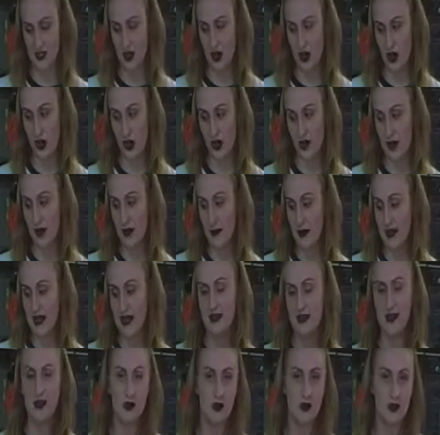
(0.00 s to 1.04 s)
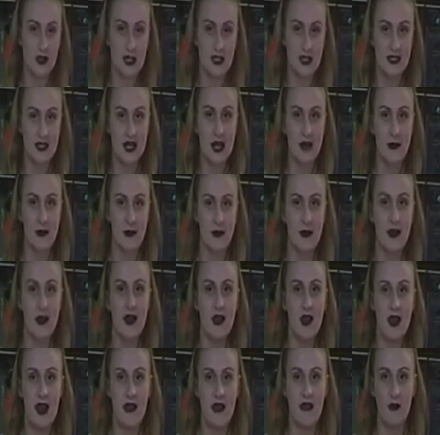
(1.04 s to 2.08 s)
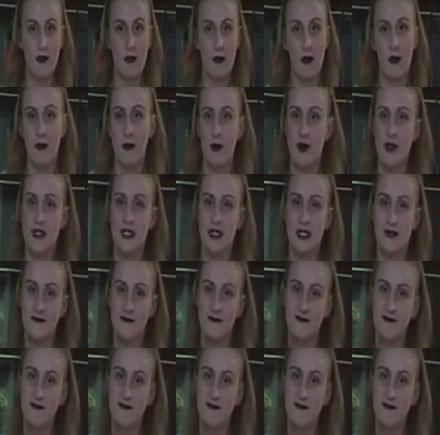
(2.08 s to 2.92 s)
So let me get that all greased up and then we'll pop those in.